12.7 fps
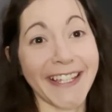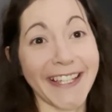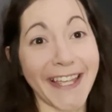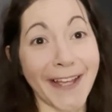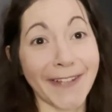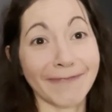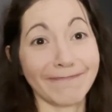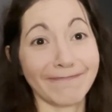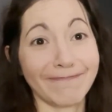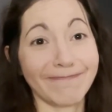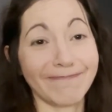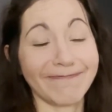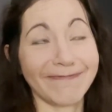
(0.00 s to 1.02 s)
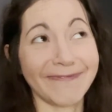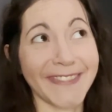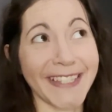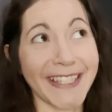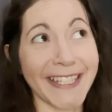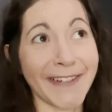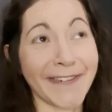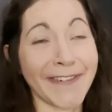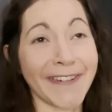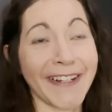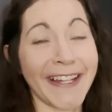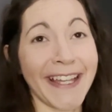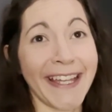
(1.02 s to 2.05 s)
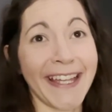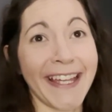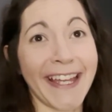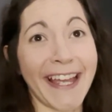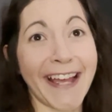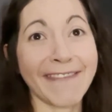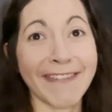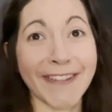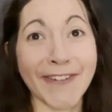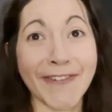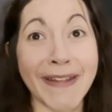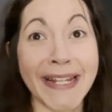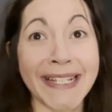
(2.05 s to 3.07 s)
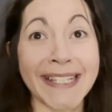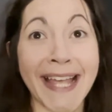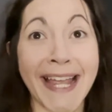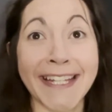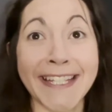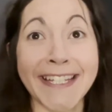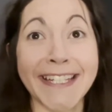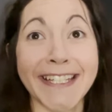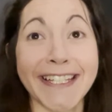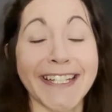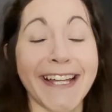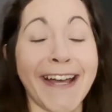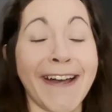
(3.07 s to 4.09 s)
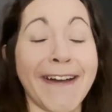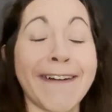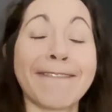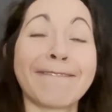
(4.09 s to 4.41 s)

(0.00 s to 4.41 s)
Yeah. So I'm a little bit excited, a